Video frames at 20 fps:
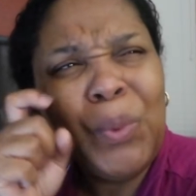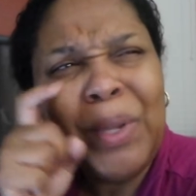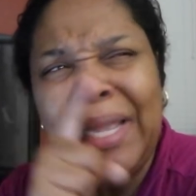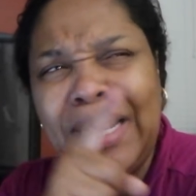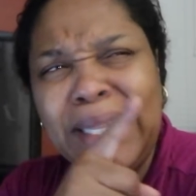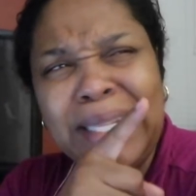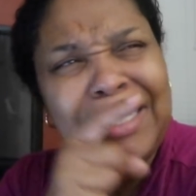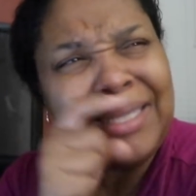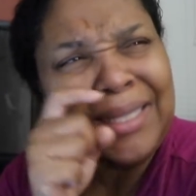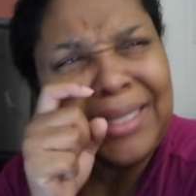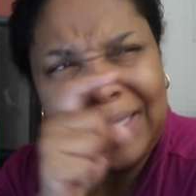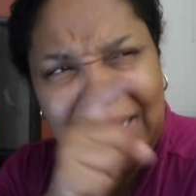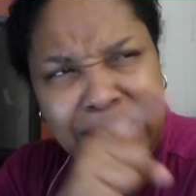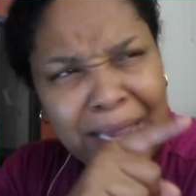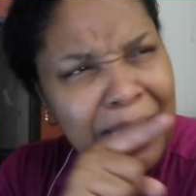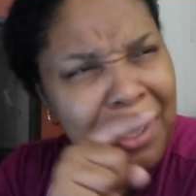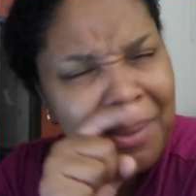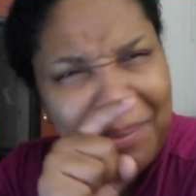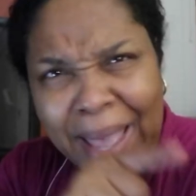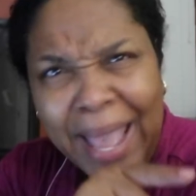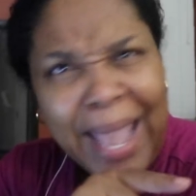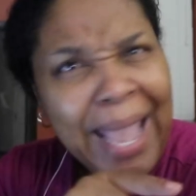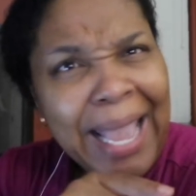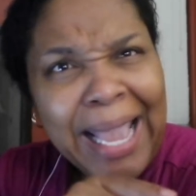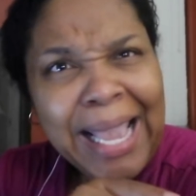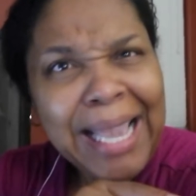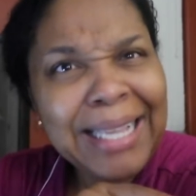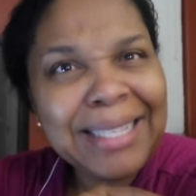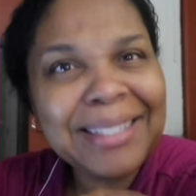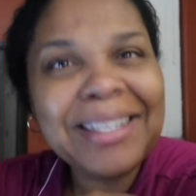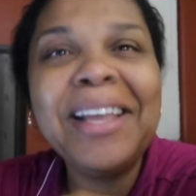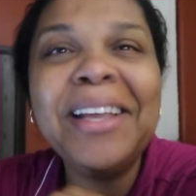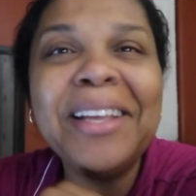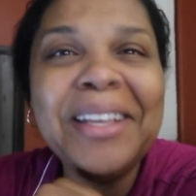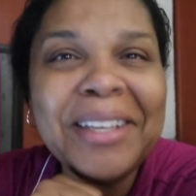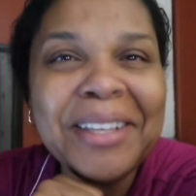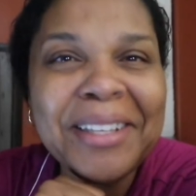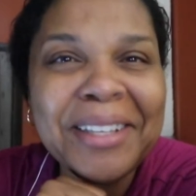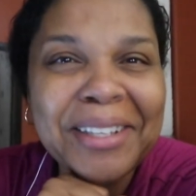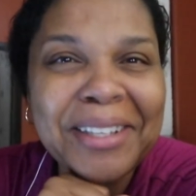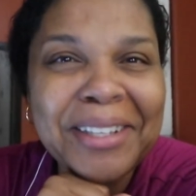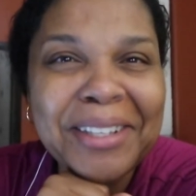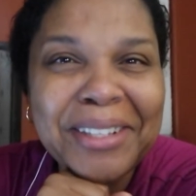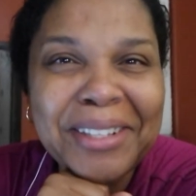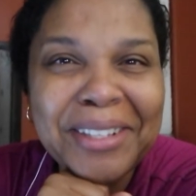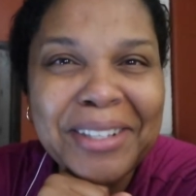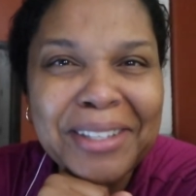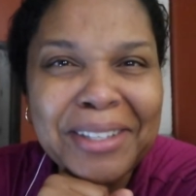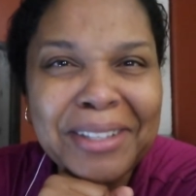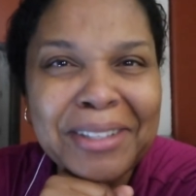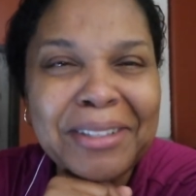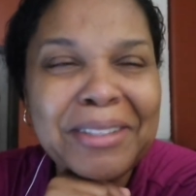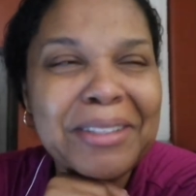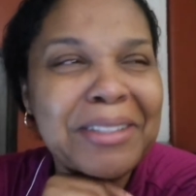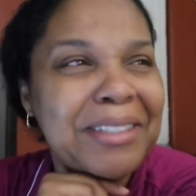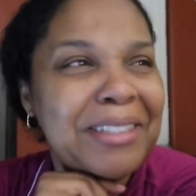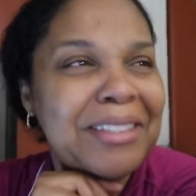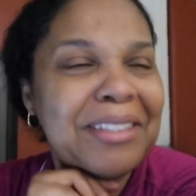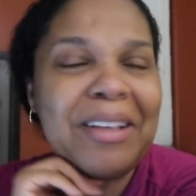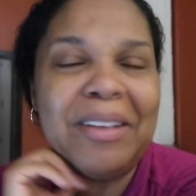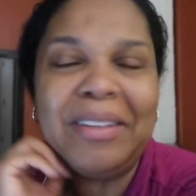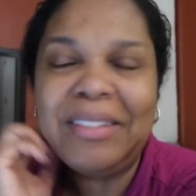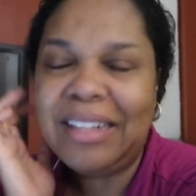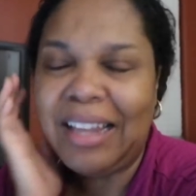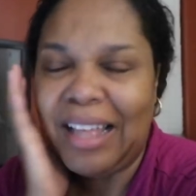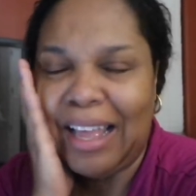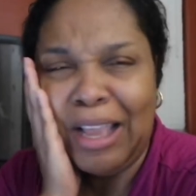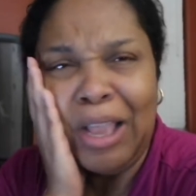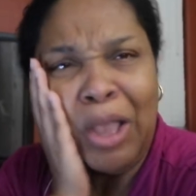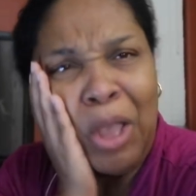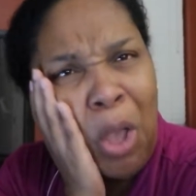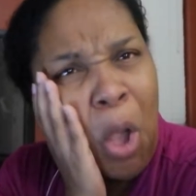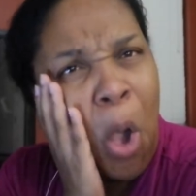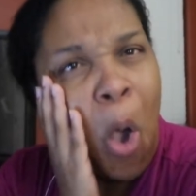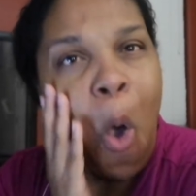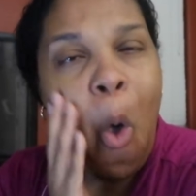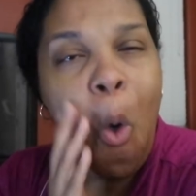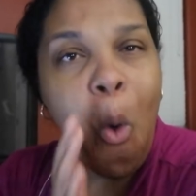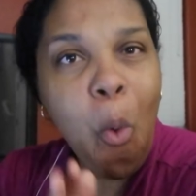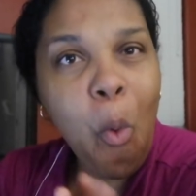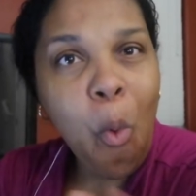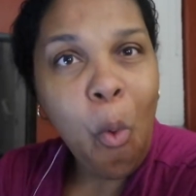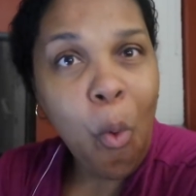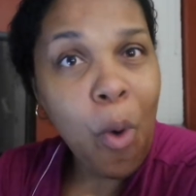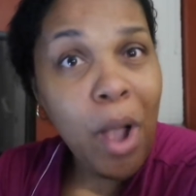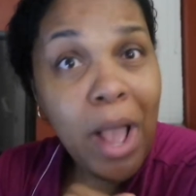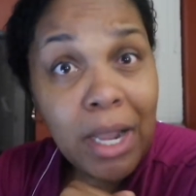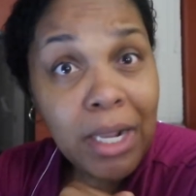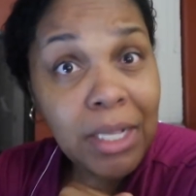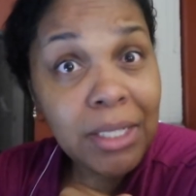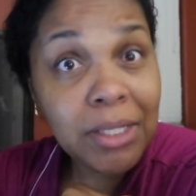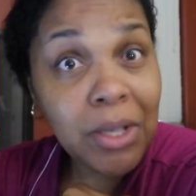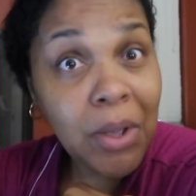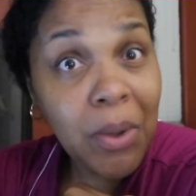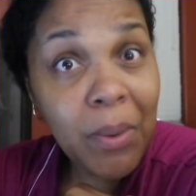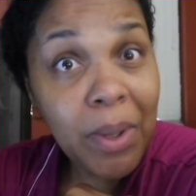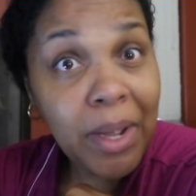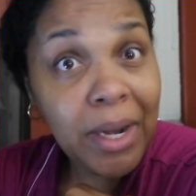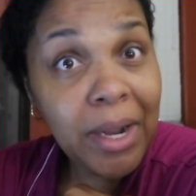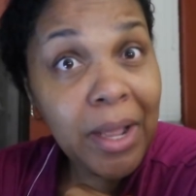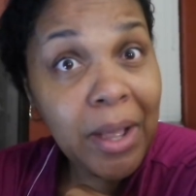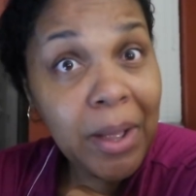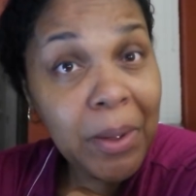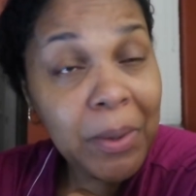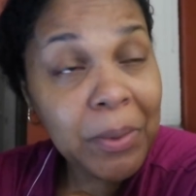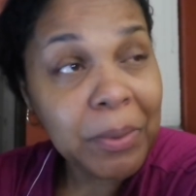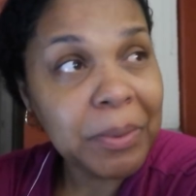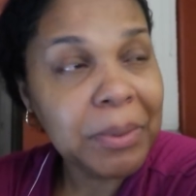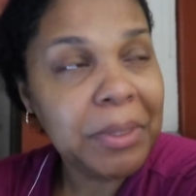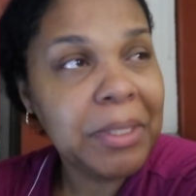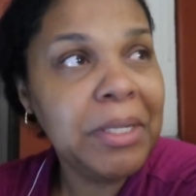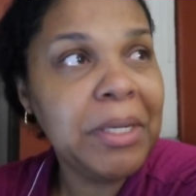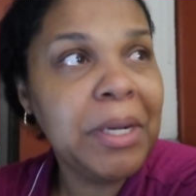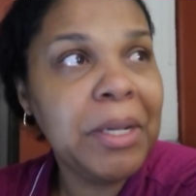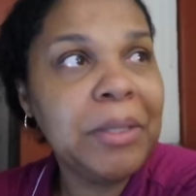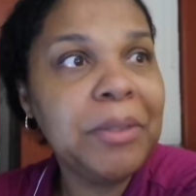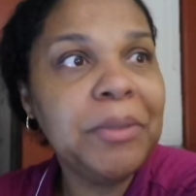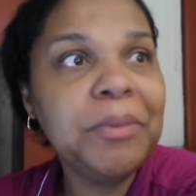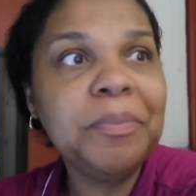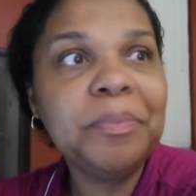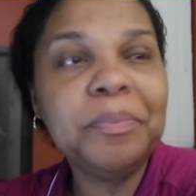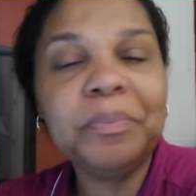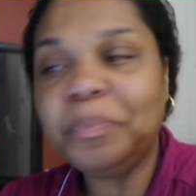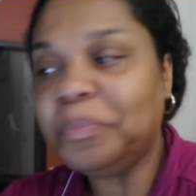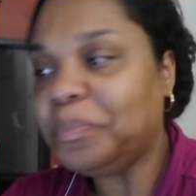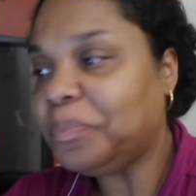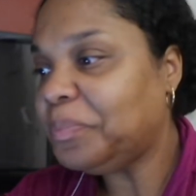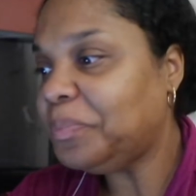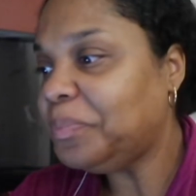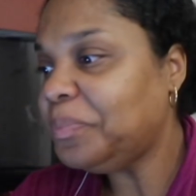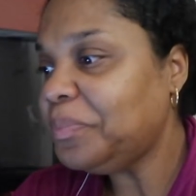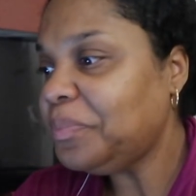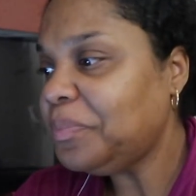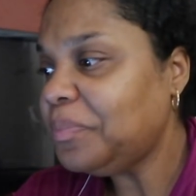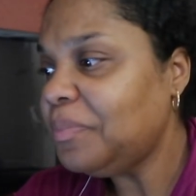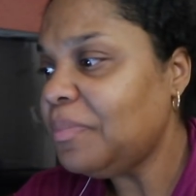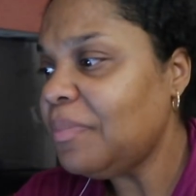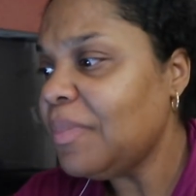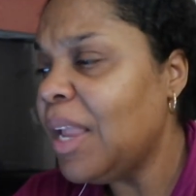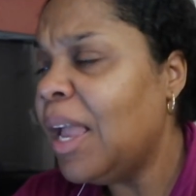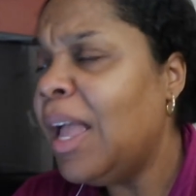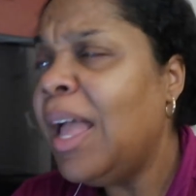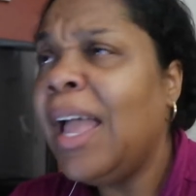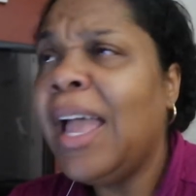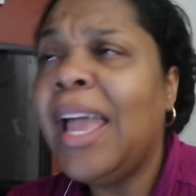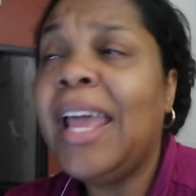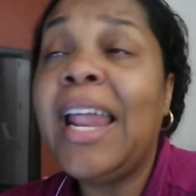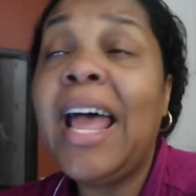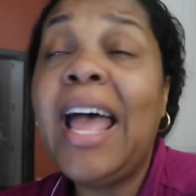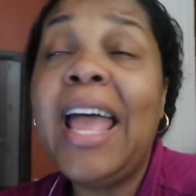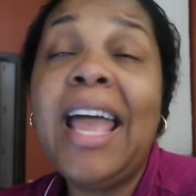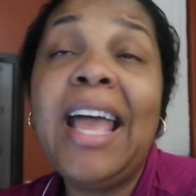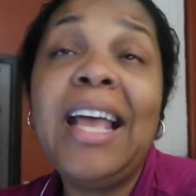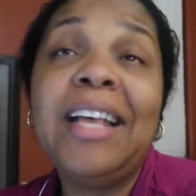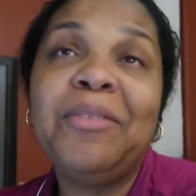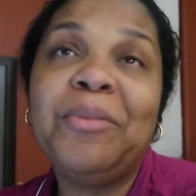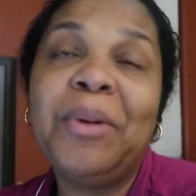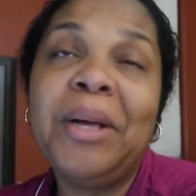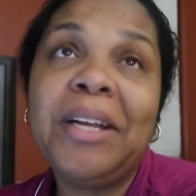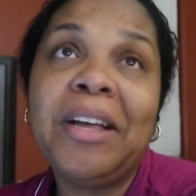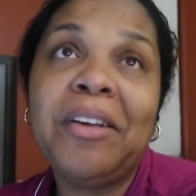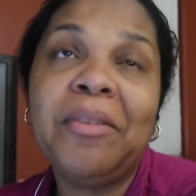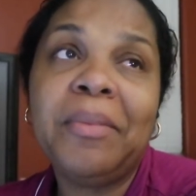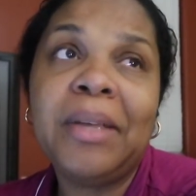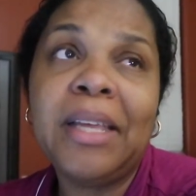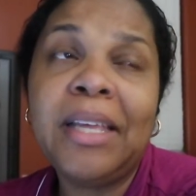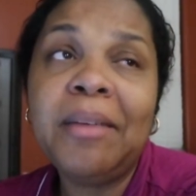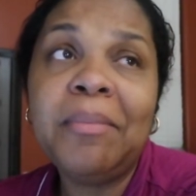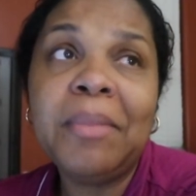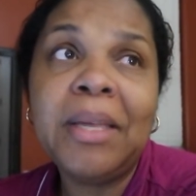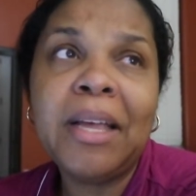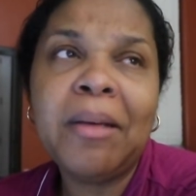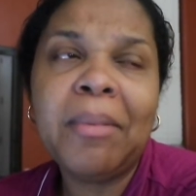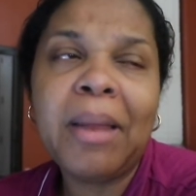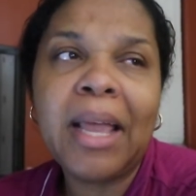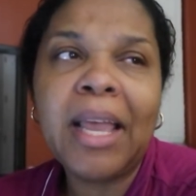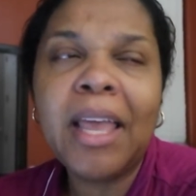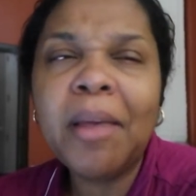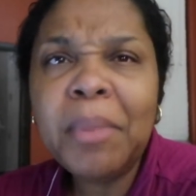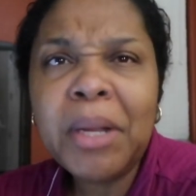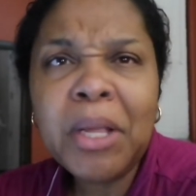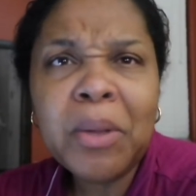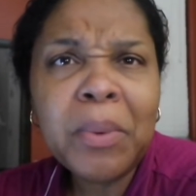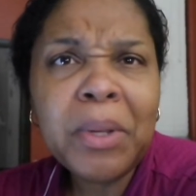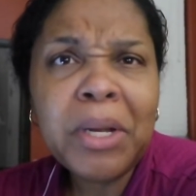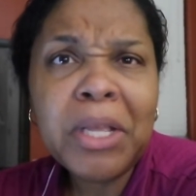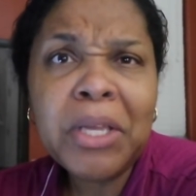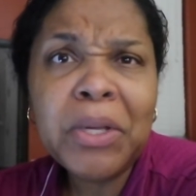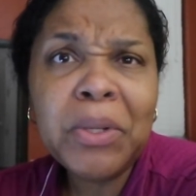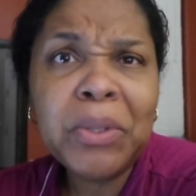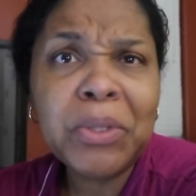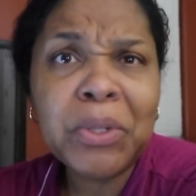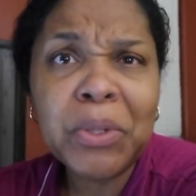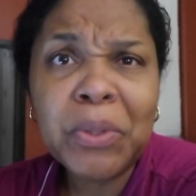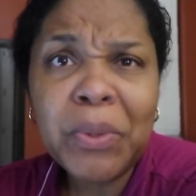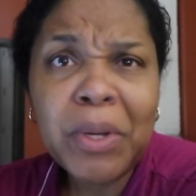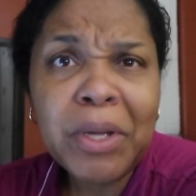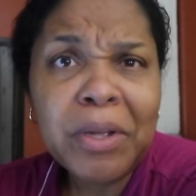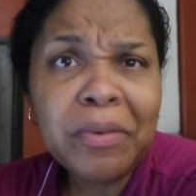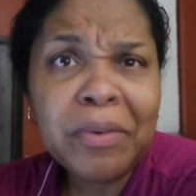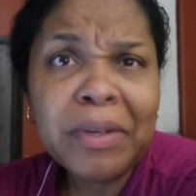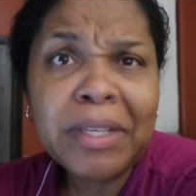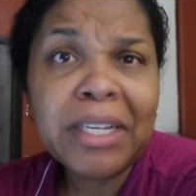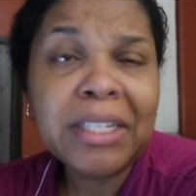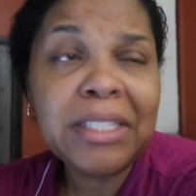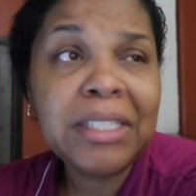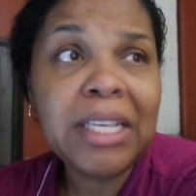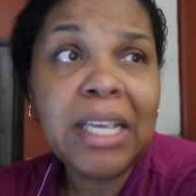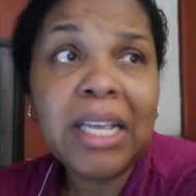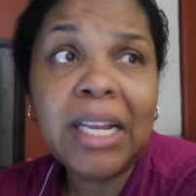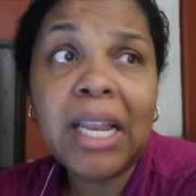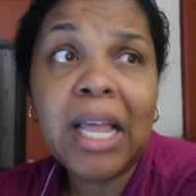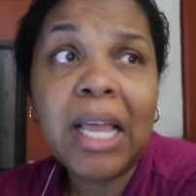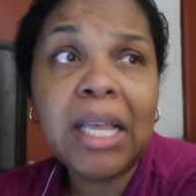we the same age. So it's like, what is going on, you know? And I had one of them hit me up like, Ebony, what are you doing with your skin?